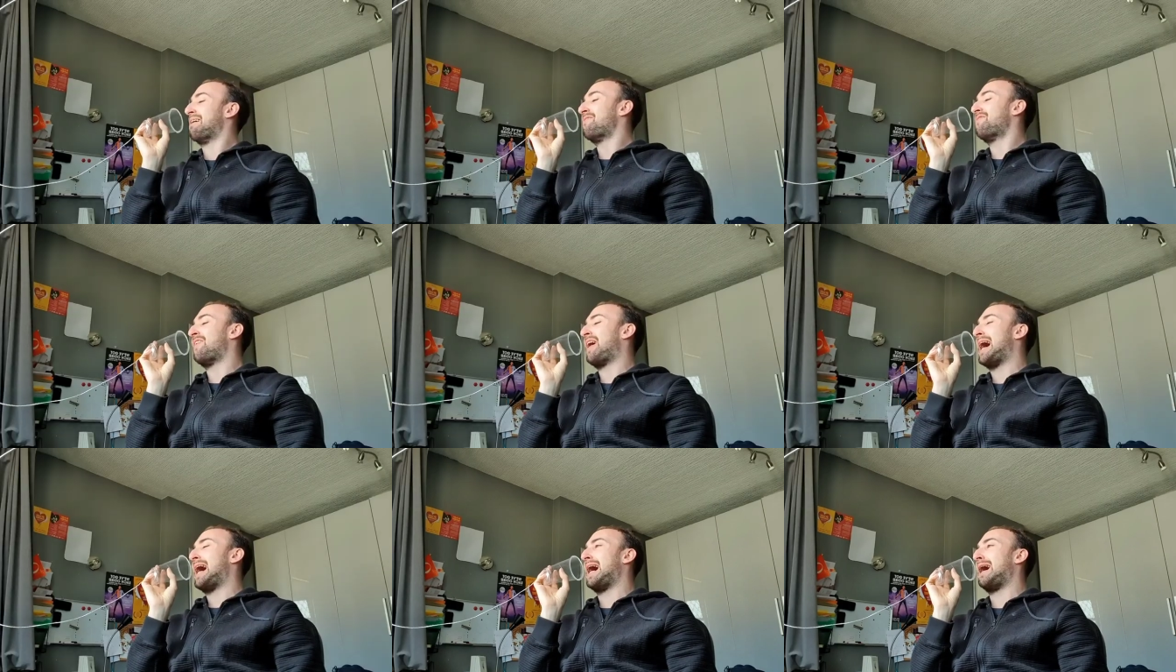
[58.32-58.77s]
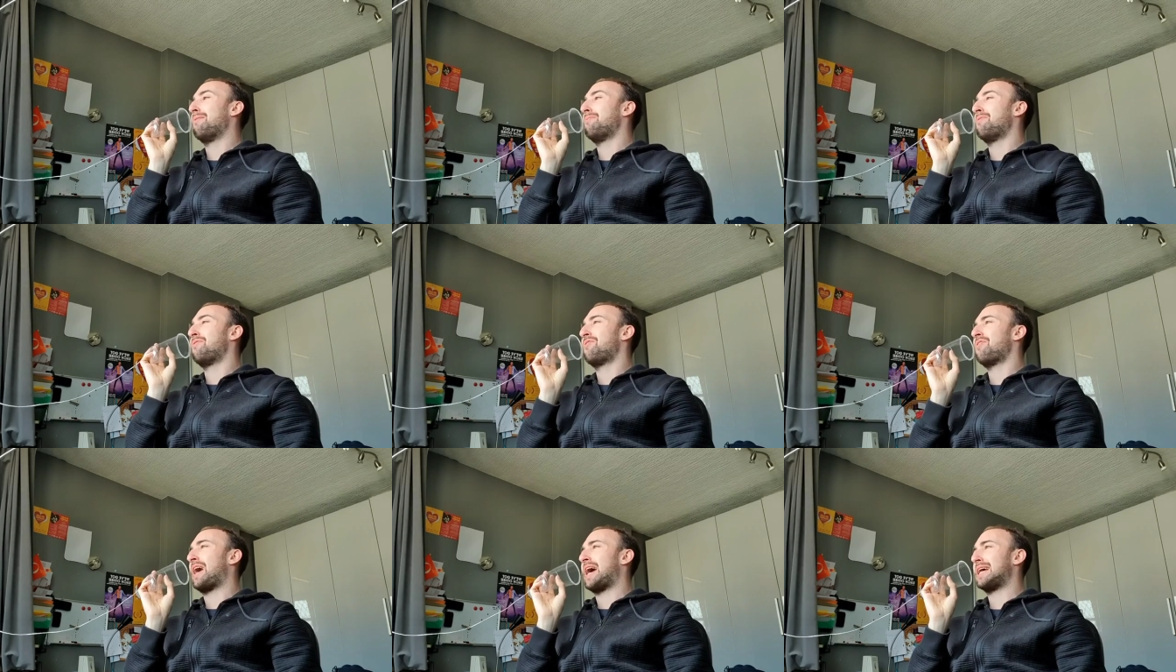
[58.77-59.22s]
Fab.
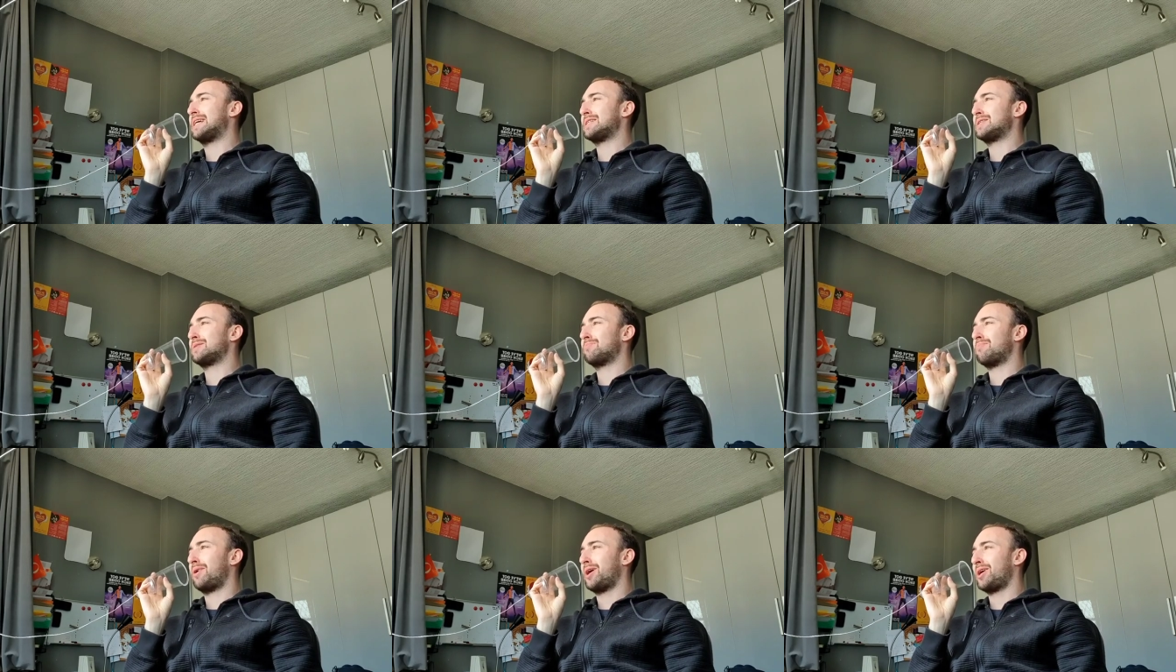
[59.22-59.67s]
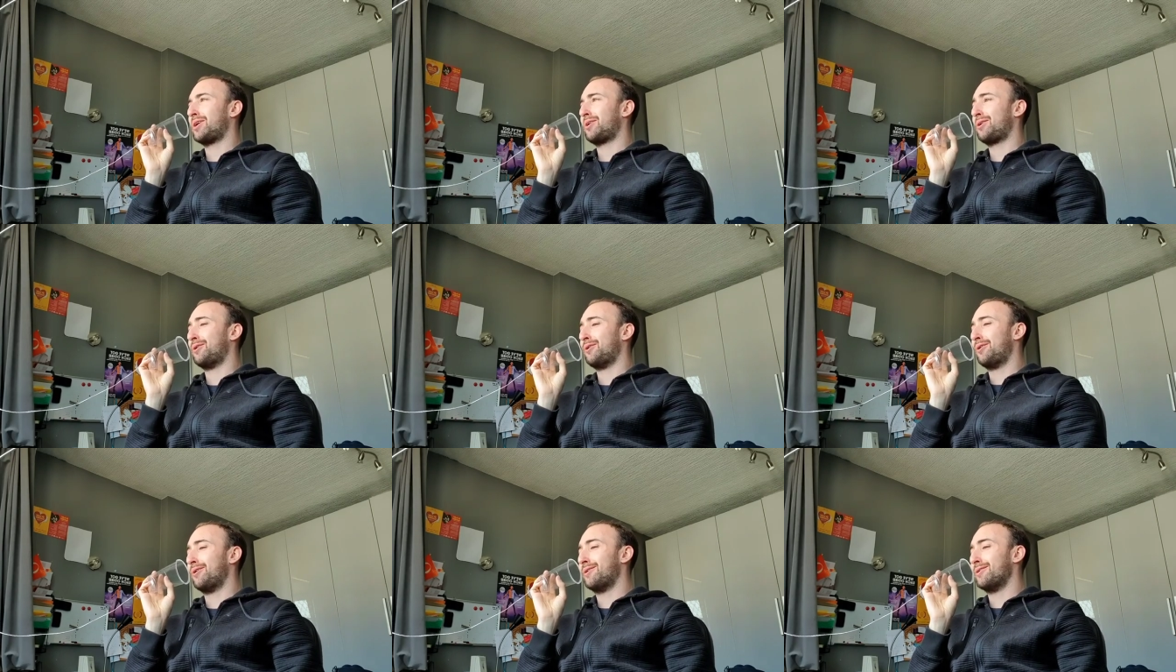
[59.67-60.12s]
Thanks,
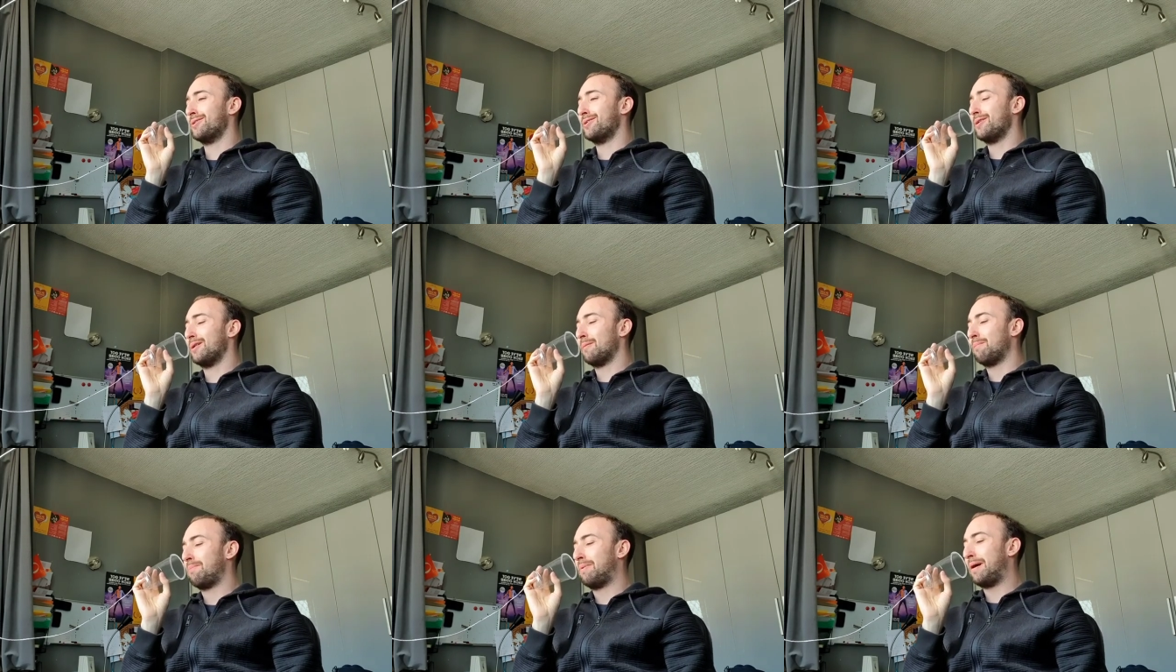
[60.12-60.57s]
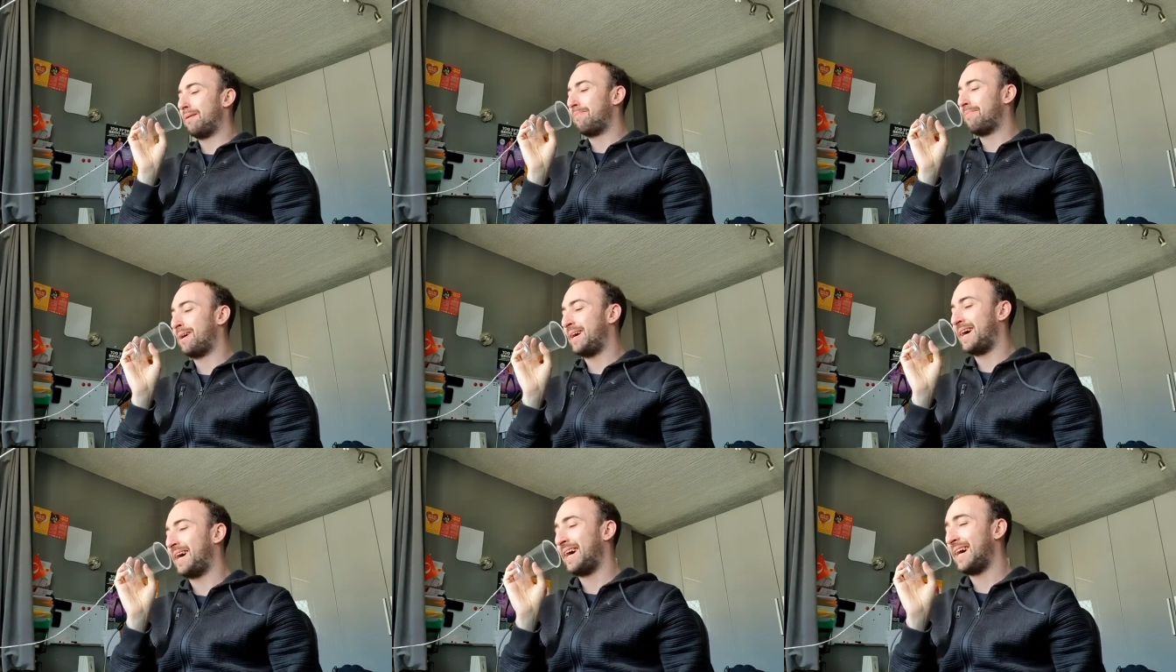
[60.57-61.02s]
Michael.
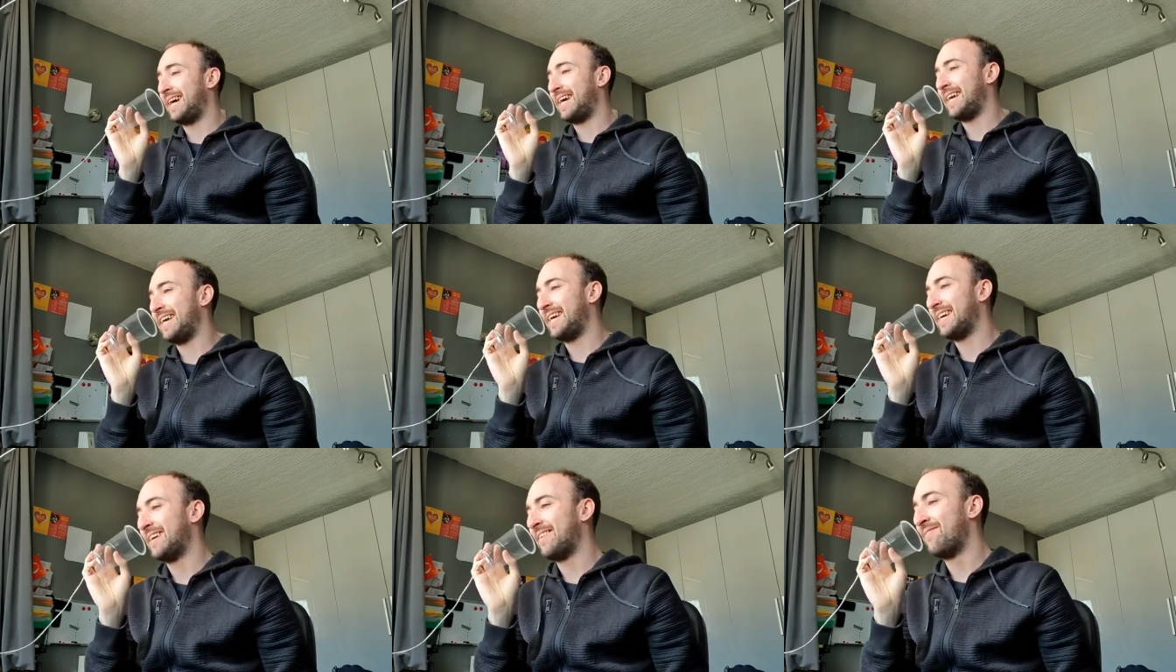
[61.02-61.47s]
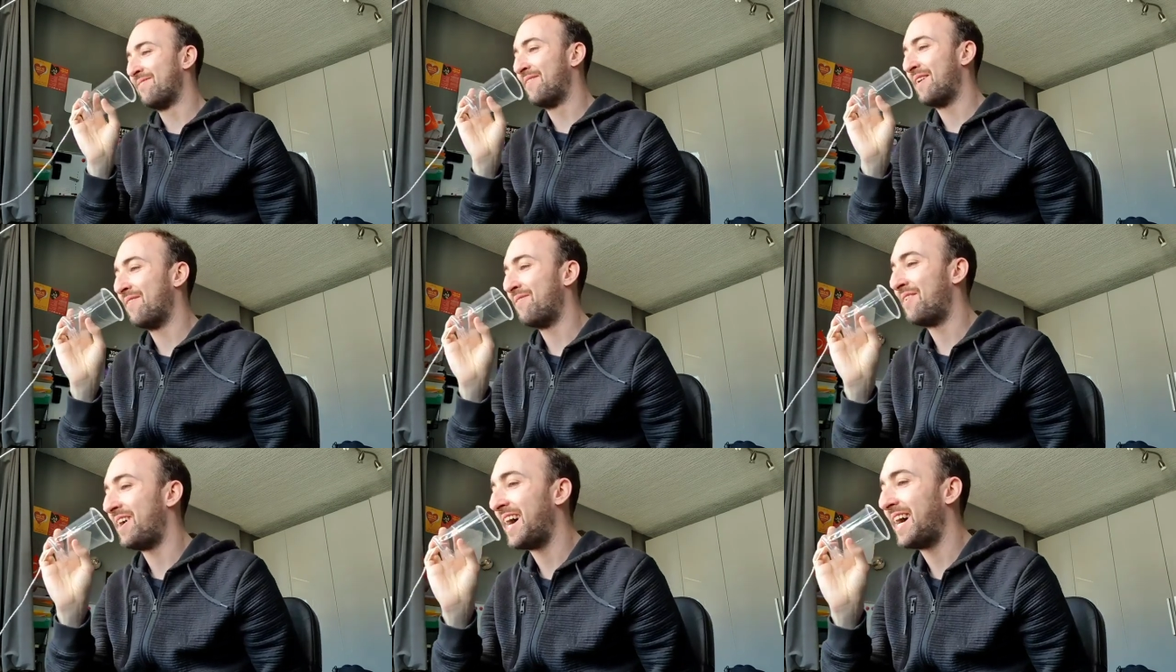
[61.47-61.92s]
Bye-bye.
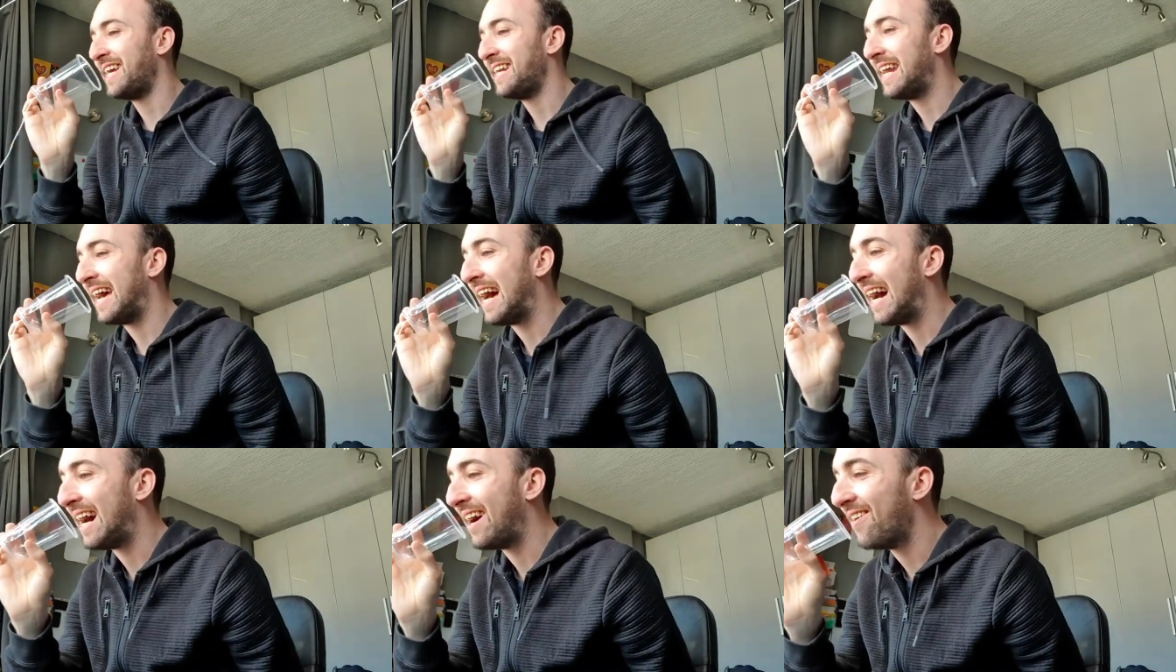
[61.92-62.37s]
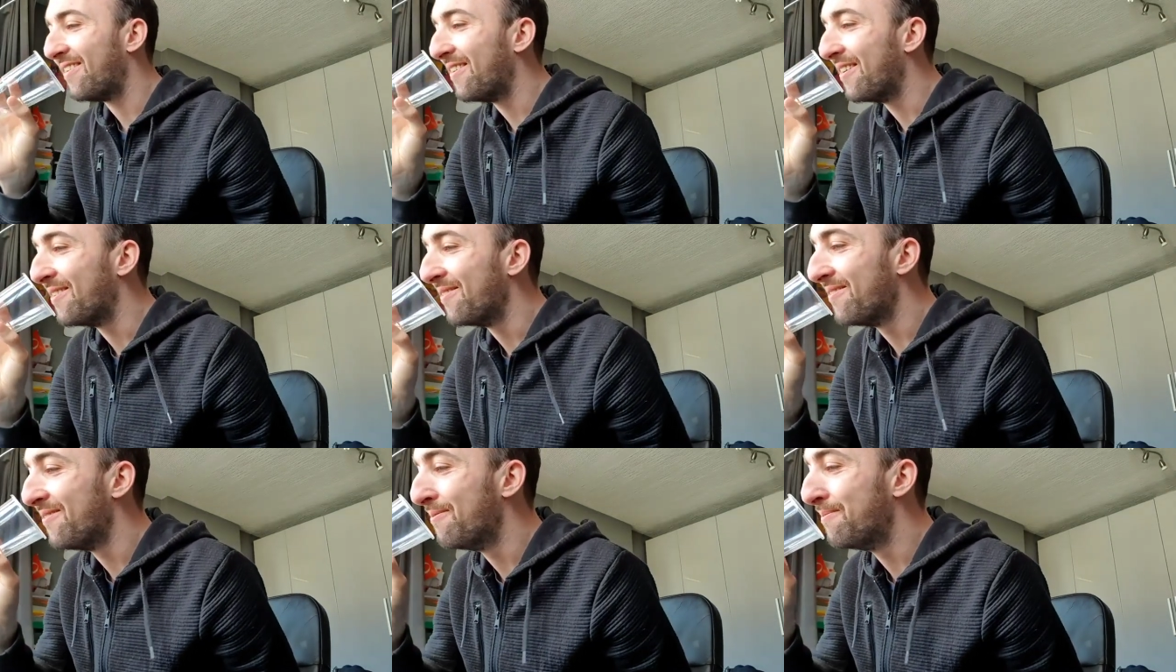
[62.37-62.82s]
Bye-bye now.
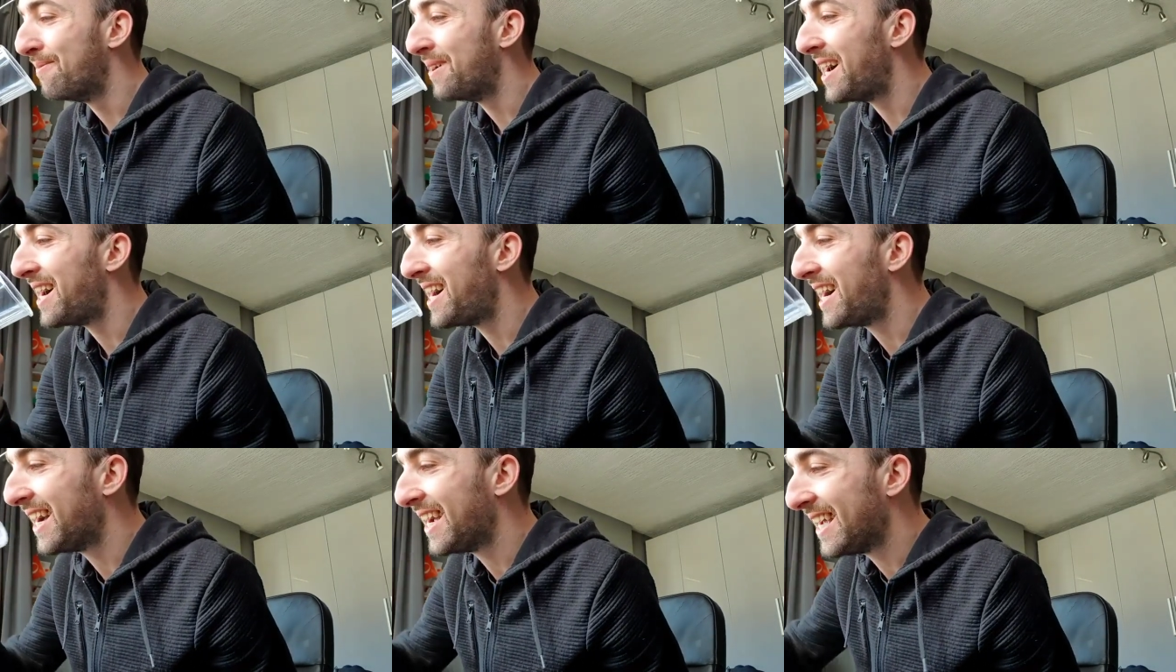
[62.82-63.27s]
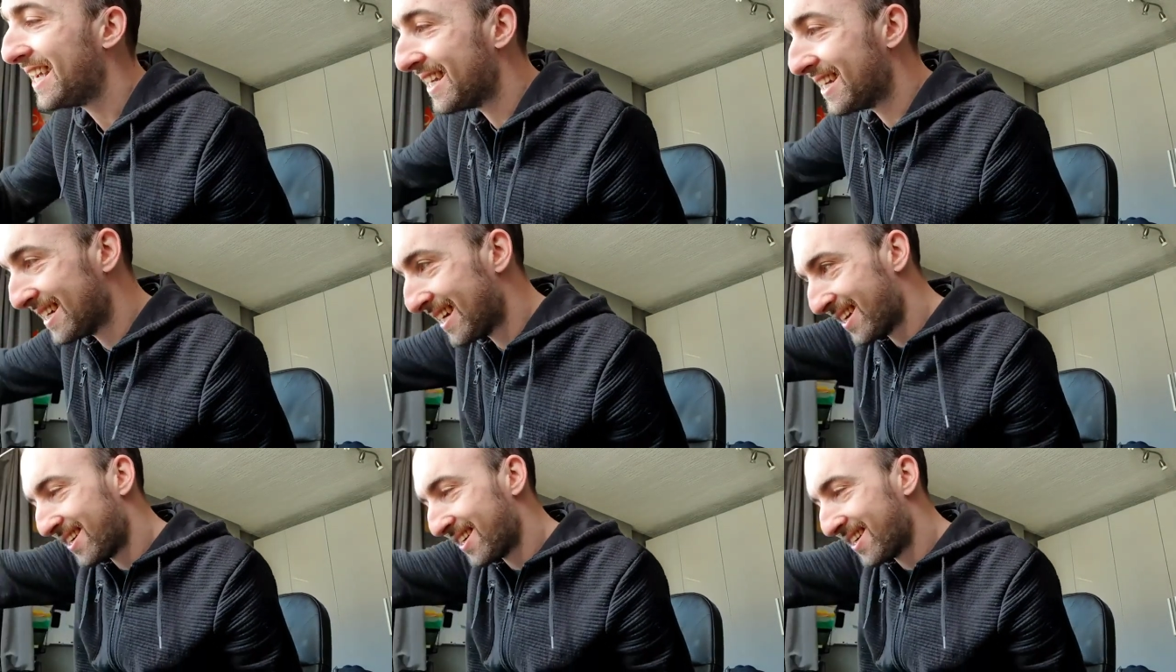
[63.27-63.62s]
Bye.